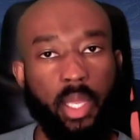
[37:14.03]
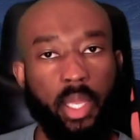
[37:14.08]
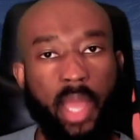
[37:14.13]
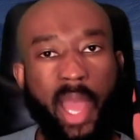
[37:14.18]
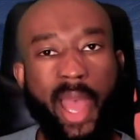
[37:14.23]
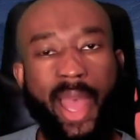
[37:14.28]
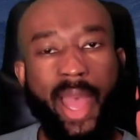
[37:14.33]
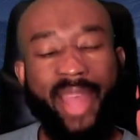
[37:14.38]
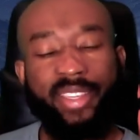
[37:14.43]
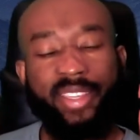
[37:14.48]

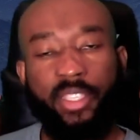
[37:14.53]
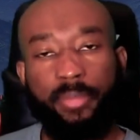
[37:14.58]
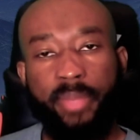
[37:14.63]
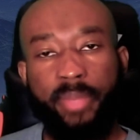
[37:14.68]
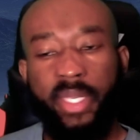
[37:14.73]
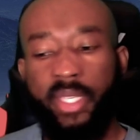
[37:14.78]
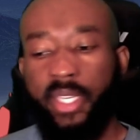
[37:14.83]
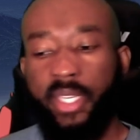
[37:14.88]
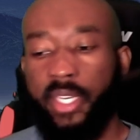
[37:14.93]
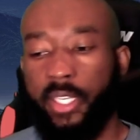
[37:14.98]
at the
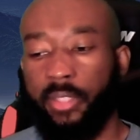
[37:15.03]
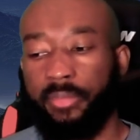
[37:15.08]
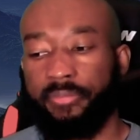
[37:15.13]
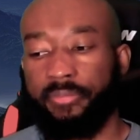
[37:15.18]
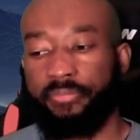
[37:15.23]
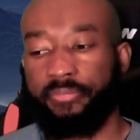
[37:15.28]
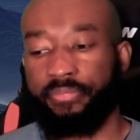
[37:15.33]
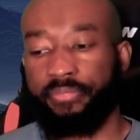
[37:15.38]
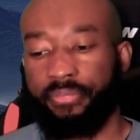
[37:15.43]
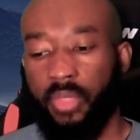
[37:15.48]
beginning,
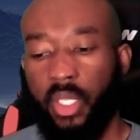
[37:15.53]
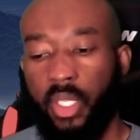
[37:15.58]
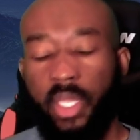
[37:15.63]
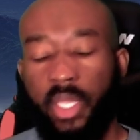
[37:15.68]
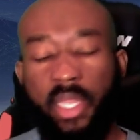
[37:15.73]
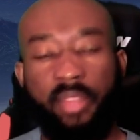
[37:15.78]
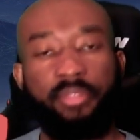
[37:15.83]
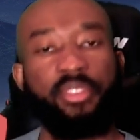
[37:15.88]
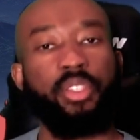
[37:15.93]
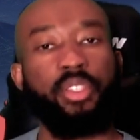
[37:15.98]

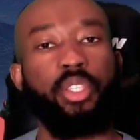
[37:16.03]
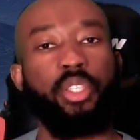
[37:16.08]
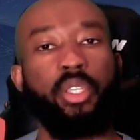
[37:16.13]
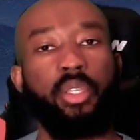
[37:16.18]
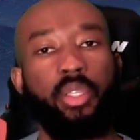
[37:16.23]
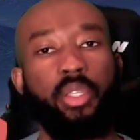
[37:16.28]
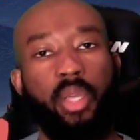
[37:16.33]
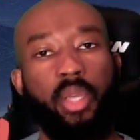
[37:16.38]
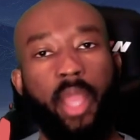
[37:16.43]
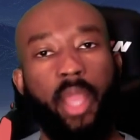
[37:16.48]
even
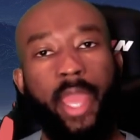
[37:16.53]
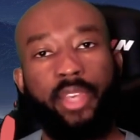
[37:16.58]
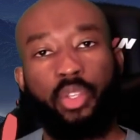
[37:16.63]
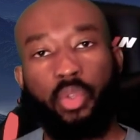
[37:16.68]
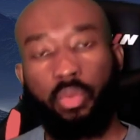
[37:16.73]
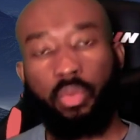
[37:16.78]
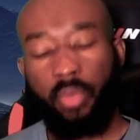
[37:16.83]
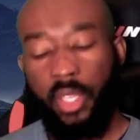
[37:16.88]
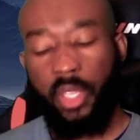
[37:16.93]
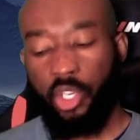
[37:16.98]
at the
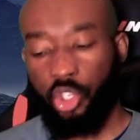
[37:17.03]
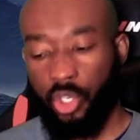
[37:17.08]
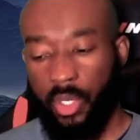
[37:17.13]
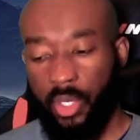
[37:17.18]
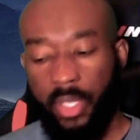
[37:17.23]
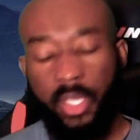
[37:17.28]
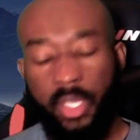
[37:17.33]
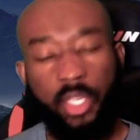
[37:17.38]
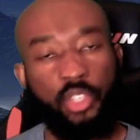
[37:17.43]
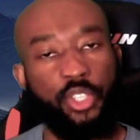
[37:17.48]
creation,
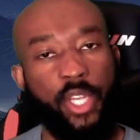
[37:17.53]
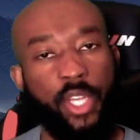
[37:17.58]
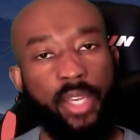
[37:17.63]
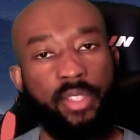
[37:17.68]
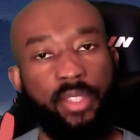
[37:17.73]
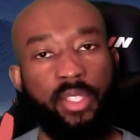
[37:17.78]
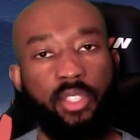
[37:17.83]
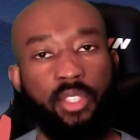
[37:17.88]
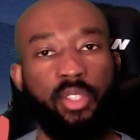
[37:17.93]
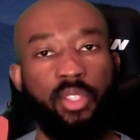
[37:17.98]
in
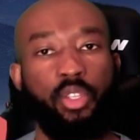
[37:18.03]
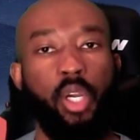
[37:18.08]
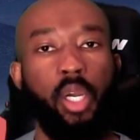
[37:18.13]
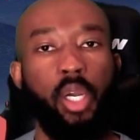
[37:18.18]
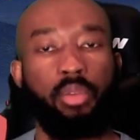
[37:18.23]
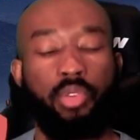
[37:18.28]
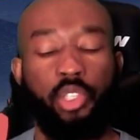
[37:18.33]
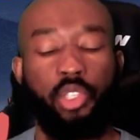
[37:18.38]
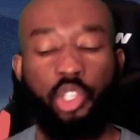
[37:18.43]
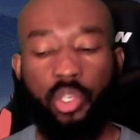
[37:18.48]
Genesis, in
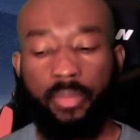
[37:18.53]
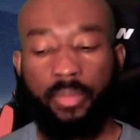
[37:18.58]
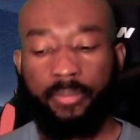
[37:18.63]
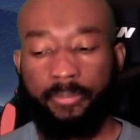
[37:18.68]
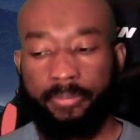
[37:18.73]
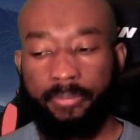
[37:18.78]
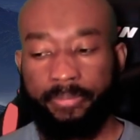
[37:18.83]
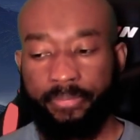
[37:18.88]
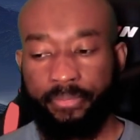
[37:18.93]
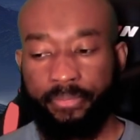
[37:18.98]
origin,
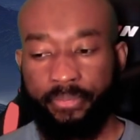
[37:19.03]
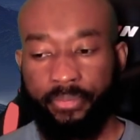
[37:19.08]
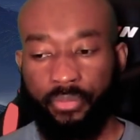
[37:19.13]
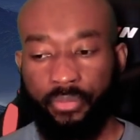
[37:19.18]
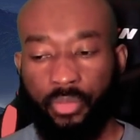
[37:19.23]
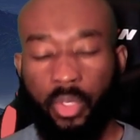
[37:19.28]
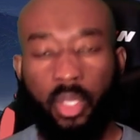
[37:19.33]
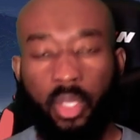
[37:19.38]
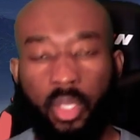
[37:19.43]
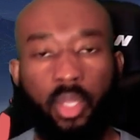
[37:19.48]

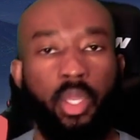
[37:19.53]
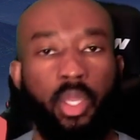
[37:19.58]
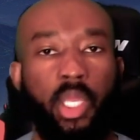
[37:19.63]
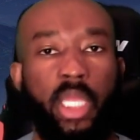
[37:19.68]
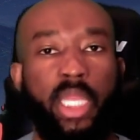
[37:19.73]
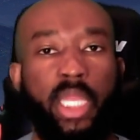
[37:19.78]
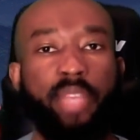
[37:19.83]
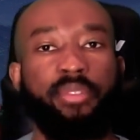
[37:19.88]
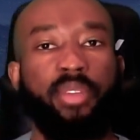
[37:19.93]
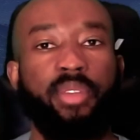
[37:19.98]

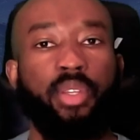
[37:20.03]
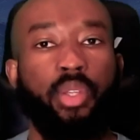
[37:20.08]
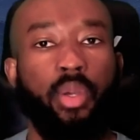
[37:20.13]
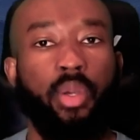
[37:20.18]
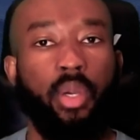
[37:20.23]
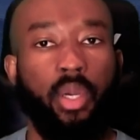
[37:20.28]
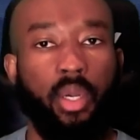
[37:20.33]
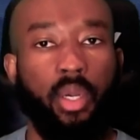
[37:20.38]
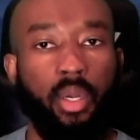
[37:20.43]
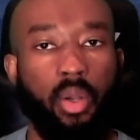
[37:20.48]
even
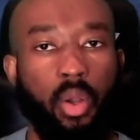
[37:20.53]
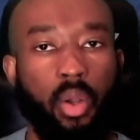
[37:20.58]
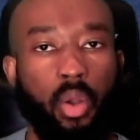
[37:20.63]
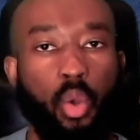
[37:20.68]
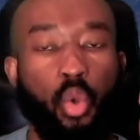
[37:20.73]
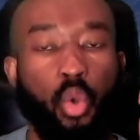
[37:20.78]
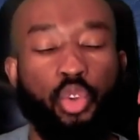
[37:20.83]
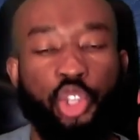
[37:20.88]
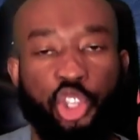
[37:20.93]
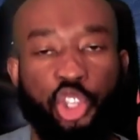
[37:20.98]
the
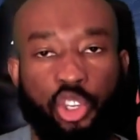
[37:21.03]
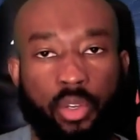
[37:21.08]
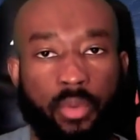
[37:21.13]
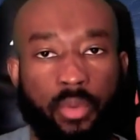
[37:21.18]
ocean,